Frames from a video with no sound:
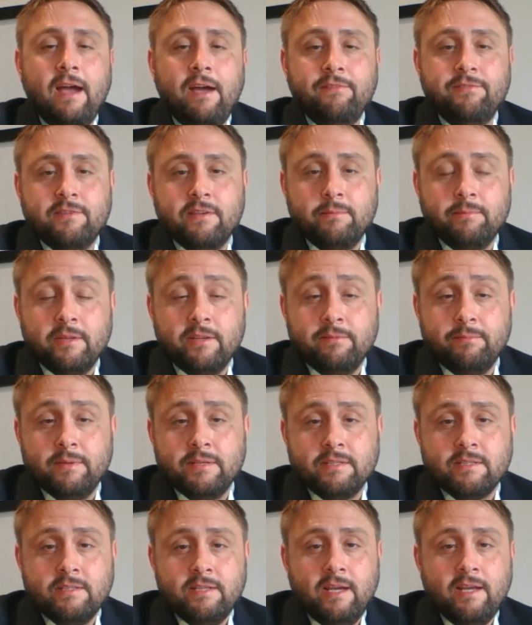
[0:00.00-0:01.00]
have some that have
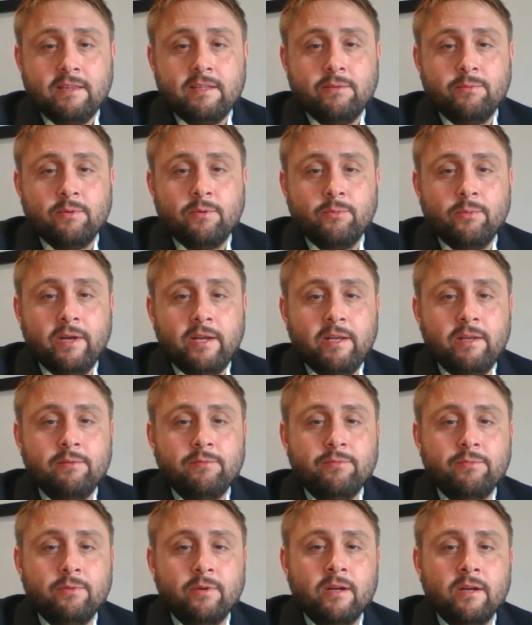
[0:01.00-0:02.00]
been set that we're waiting
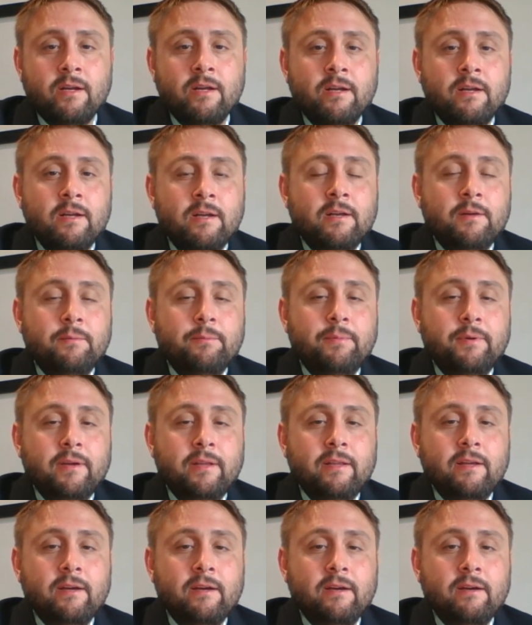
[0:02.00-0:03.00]
for.
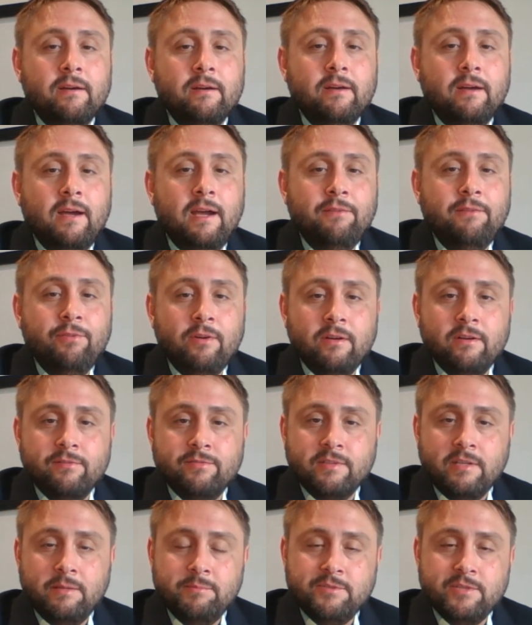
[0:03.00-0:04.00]
But I've heard
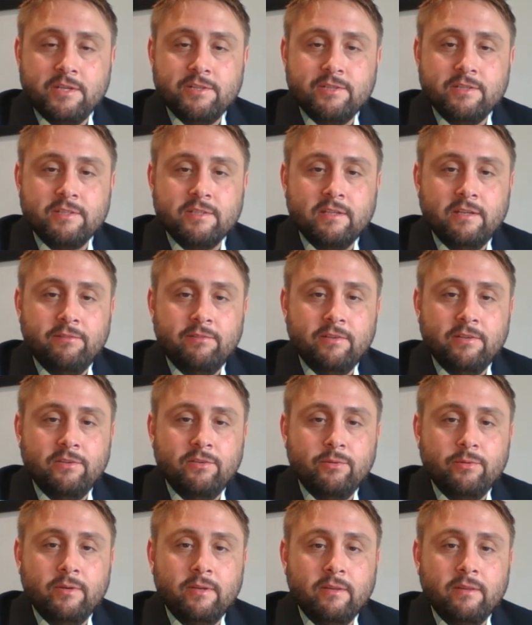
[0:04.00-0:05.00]
of some judges even
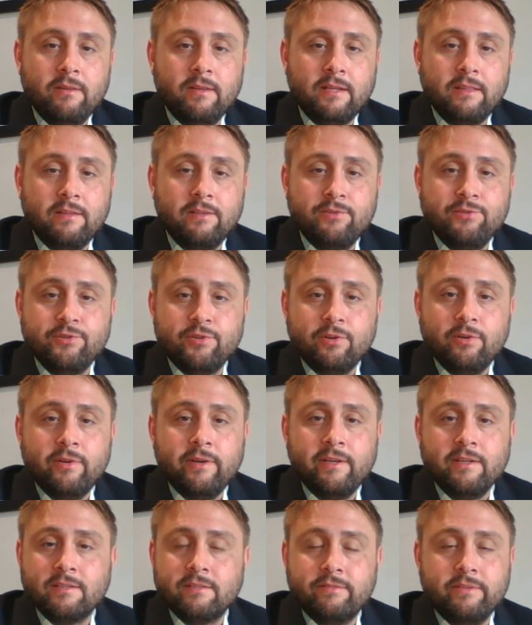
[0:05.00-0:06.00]
doing, like, the
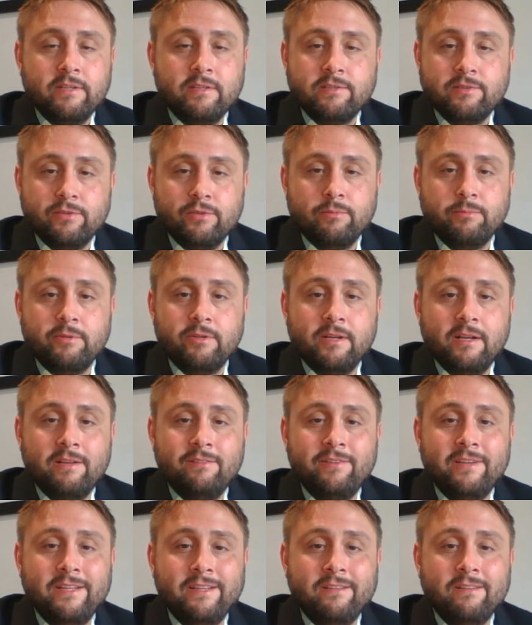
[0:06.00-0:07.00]
jury is via Zoom. They're not
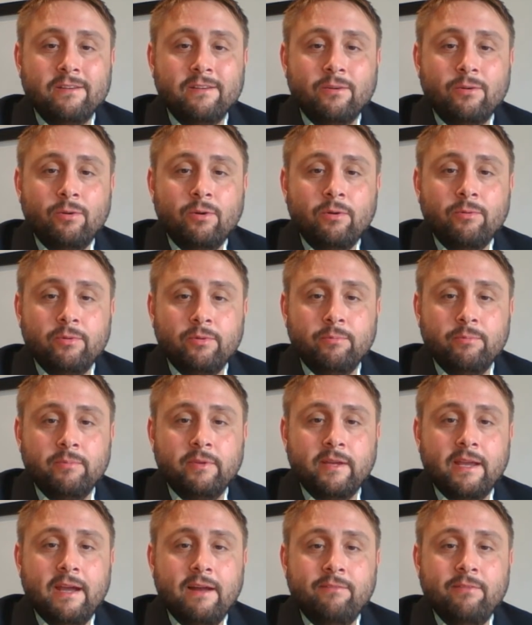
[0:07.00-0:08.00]
even in the courtroom.
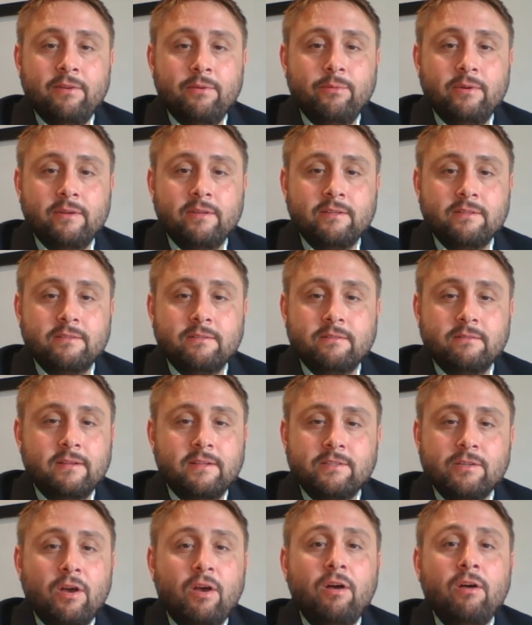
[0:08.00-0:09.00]
Like, everyone, it's
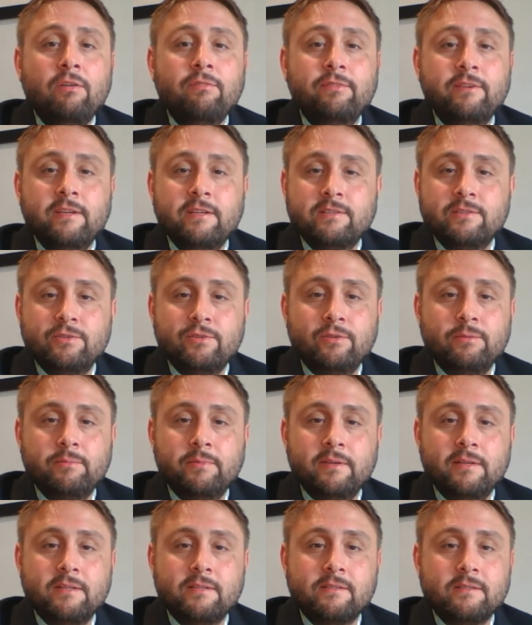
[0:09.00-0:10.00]
all via Zoom.
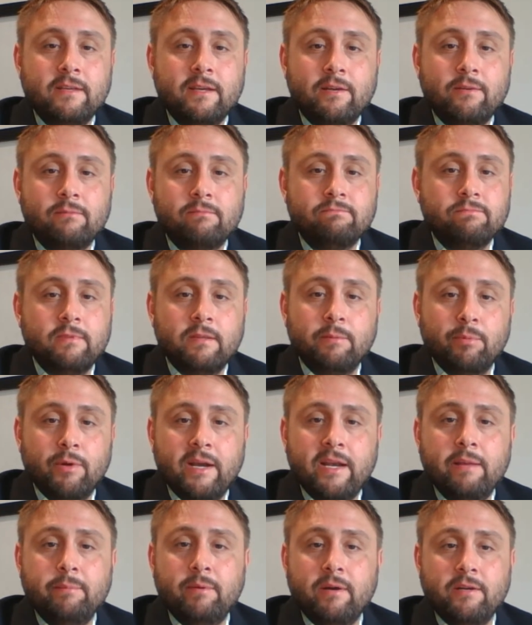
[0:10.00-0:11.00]
And it's like the
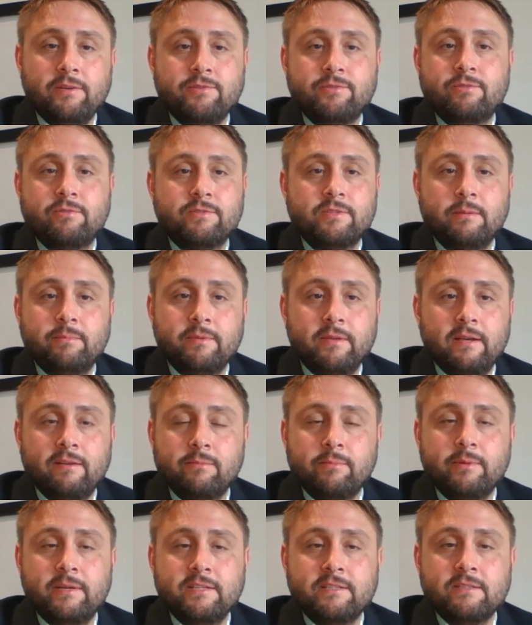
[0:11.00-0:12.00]
Brady Bunch or something.
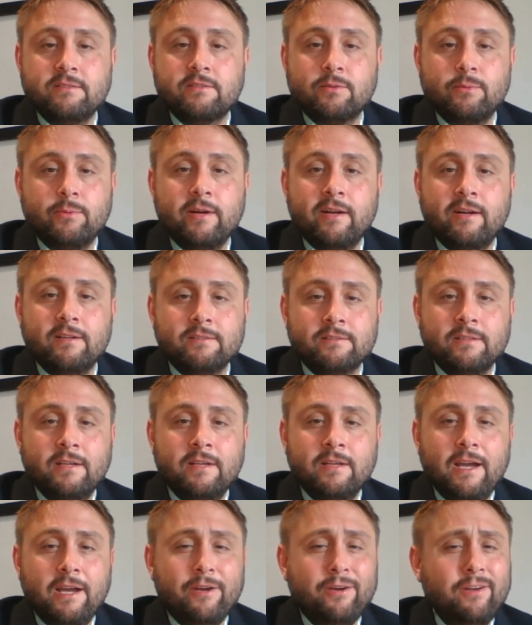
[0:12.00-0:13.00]
Everybody's in squares.
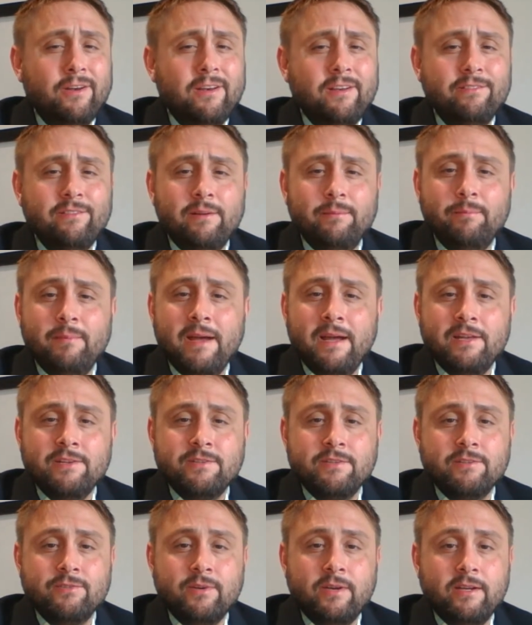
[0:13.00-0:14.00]
I couldn't even
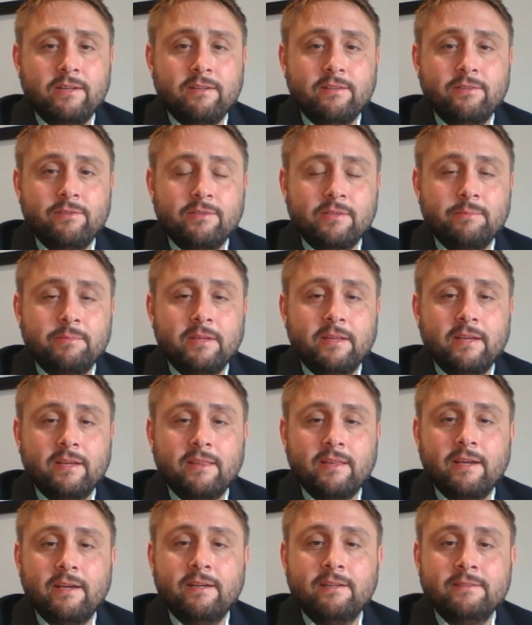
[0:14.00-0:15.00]
imagine trying to do something
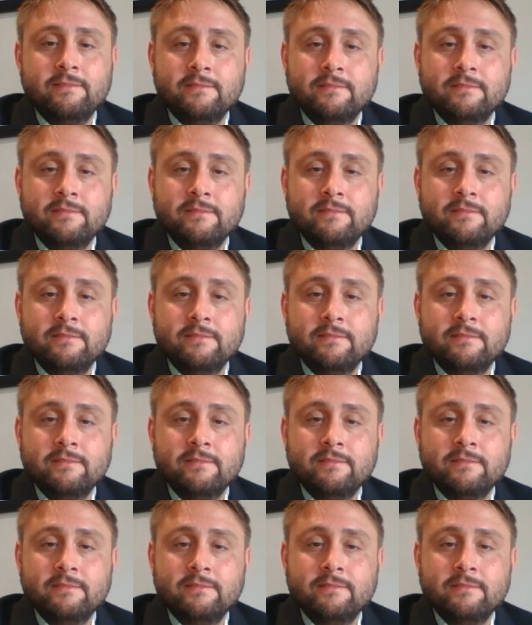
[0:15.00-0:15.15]
like that.